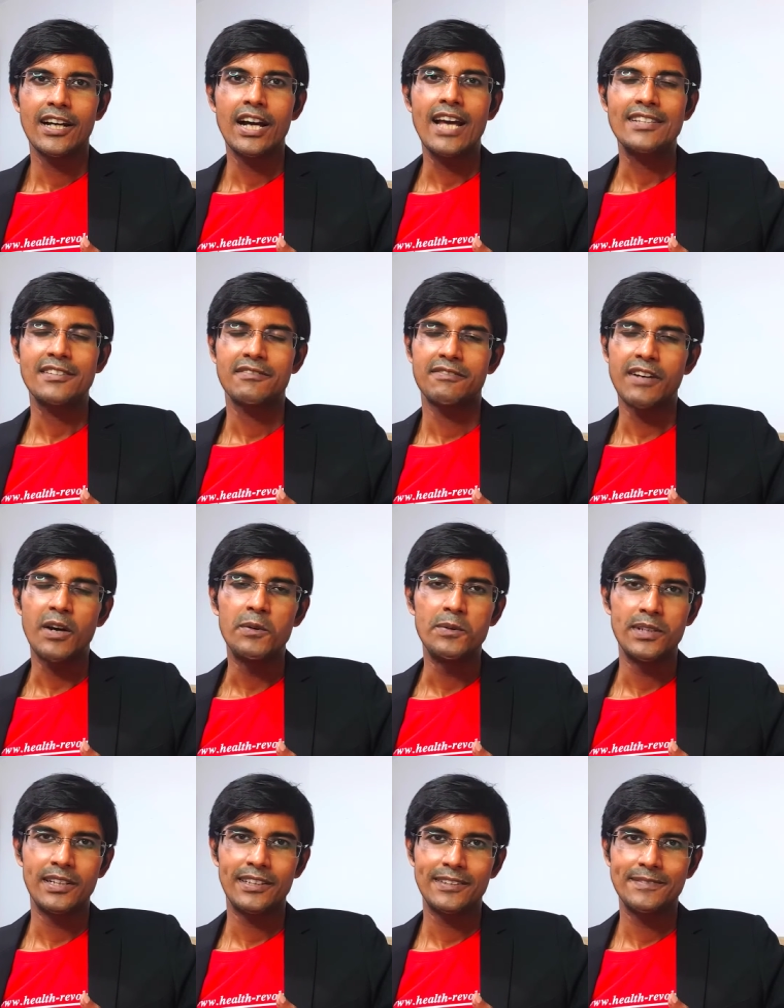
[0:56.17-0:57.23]
as a
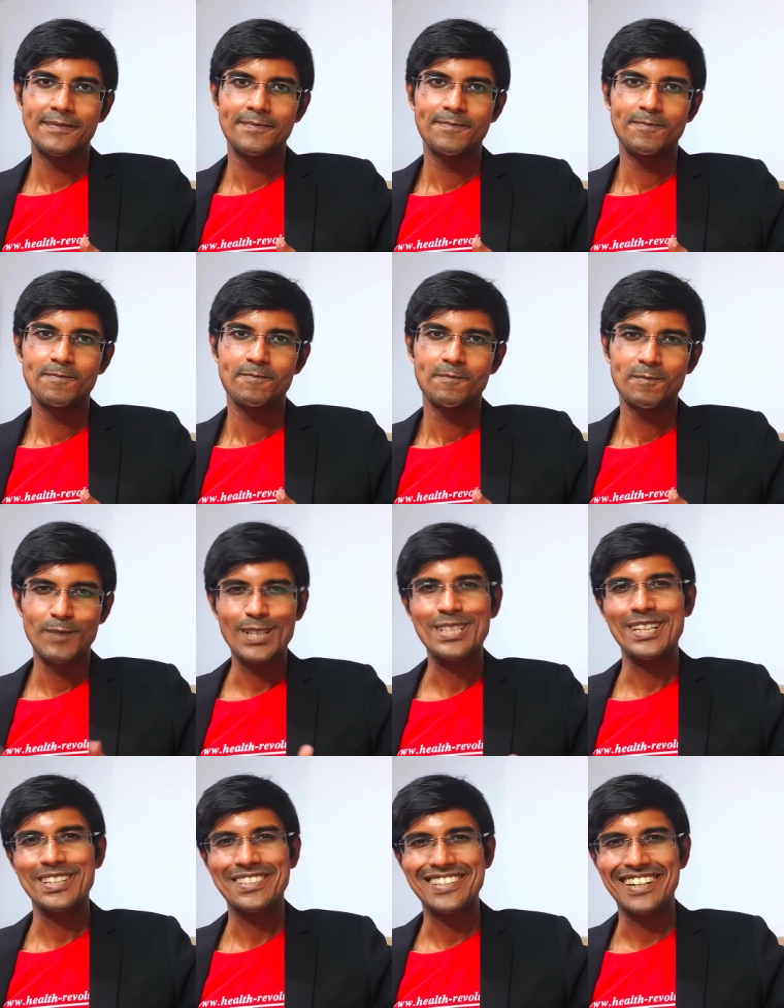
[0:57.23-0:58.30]
founder. Let's
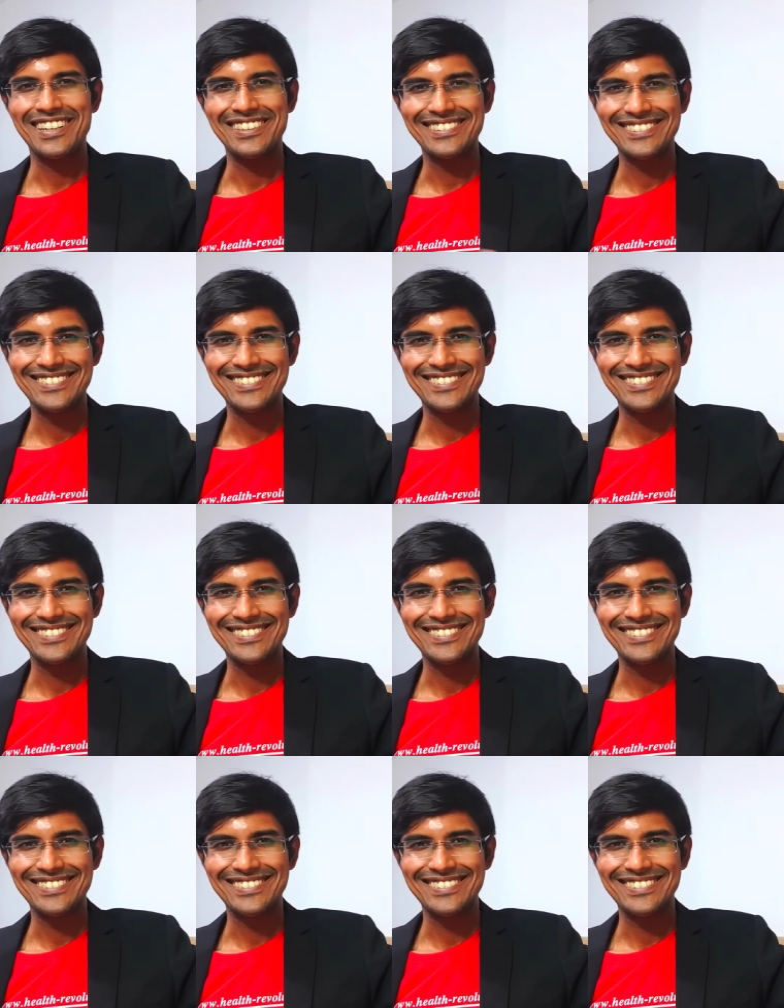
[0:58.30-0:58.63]
get started.